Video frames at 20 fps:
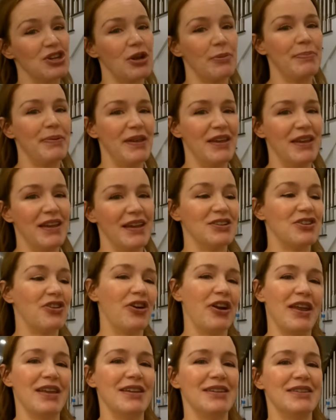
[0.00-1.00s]
shopping at
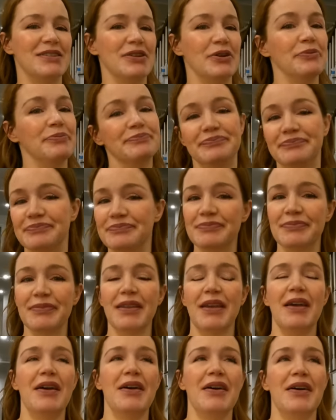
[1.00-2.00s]
Target, so
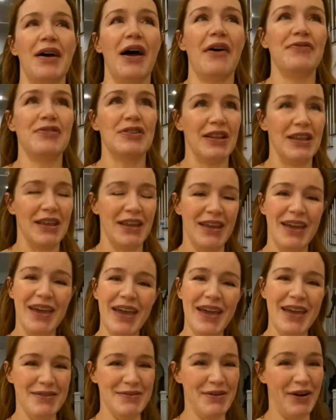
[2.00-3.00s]
I have to link
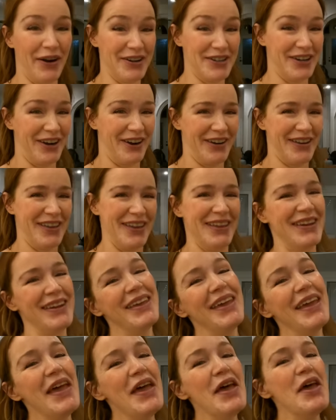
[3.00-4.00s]
our Target
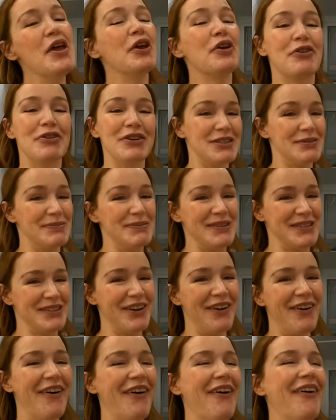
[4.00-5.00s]
Christmas
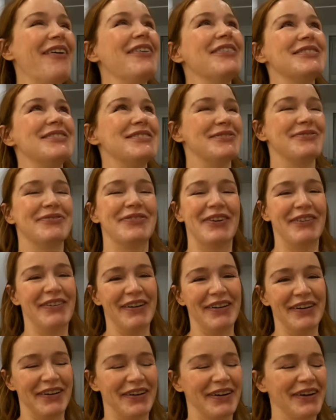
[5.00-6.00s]
haul somewhere
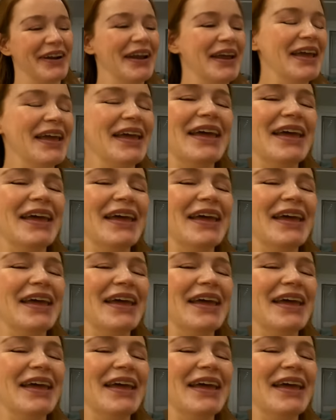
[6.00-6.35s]
around here.